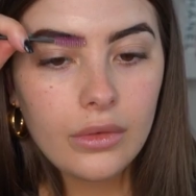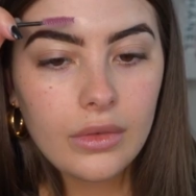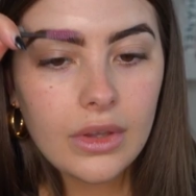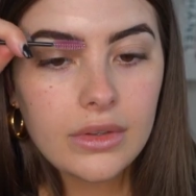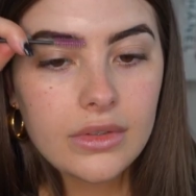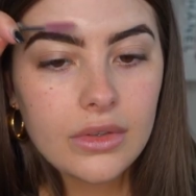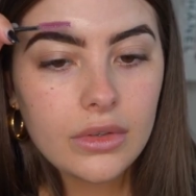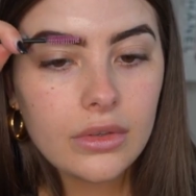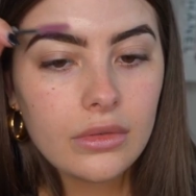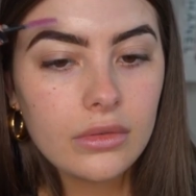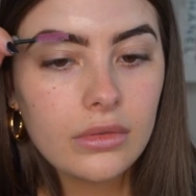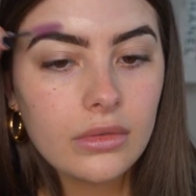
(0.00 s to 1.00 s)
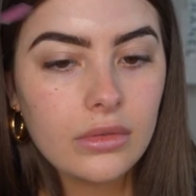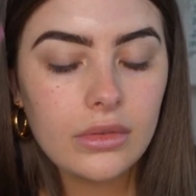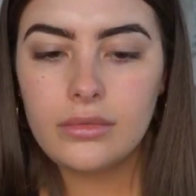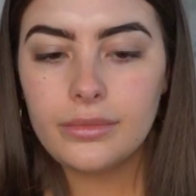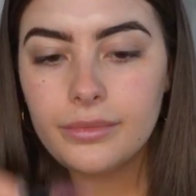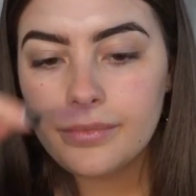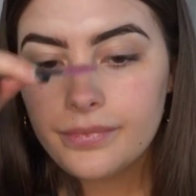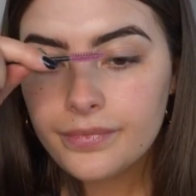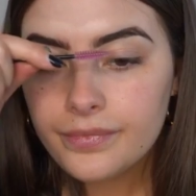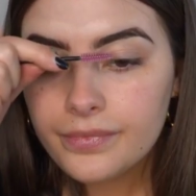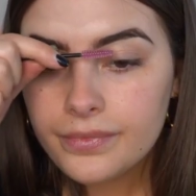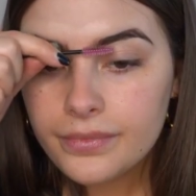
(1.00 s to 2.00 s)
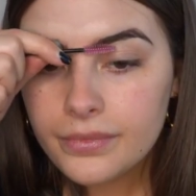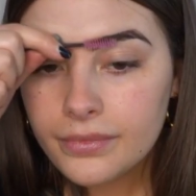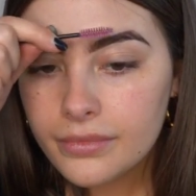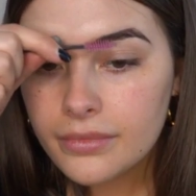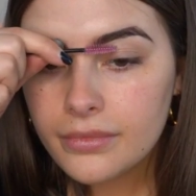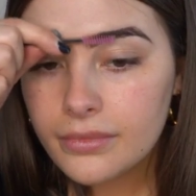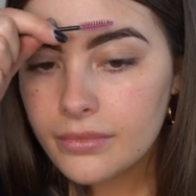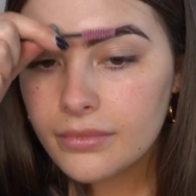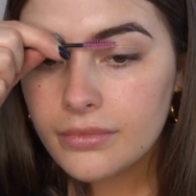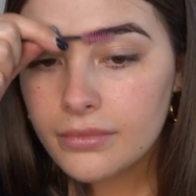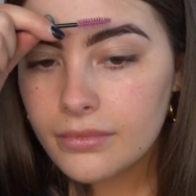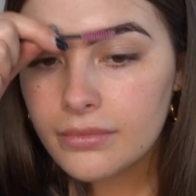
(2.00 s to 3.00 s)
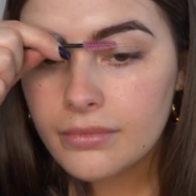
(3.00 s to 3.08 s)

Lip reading: Feels good. A little wet. Probably my fault.